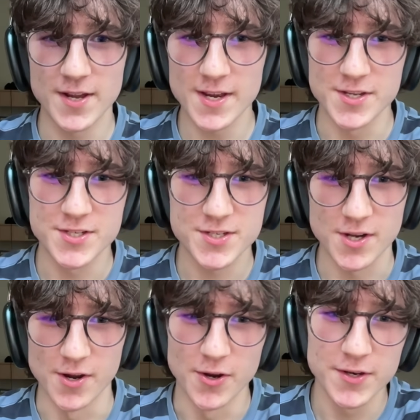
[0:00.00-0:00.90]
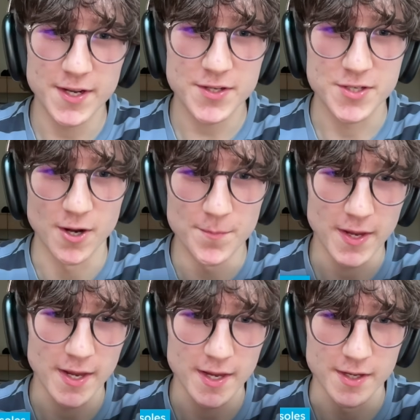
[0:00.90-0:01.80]
Okay, so next up
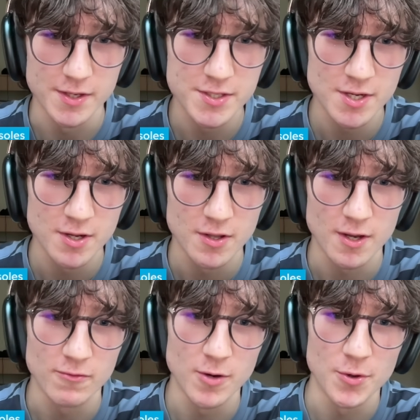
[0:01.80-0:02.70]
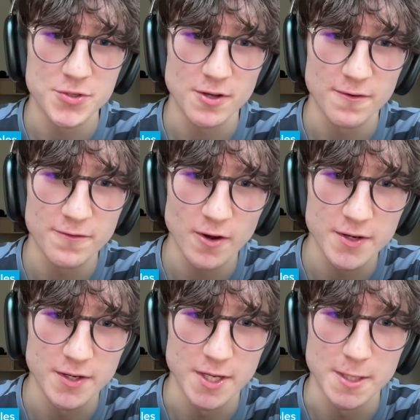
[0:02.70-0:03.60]
is that Roblox are
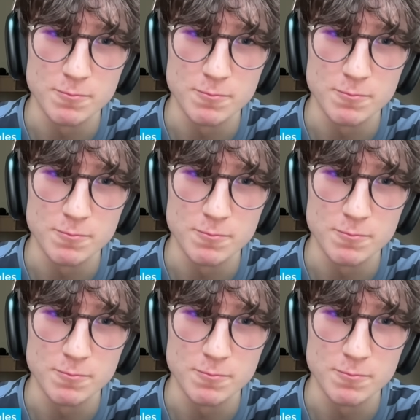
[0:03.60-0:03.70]
finally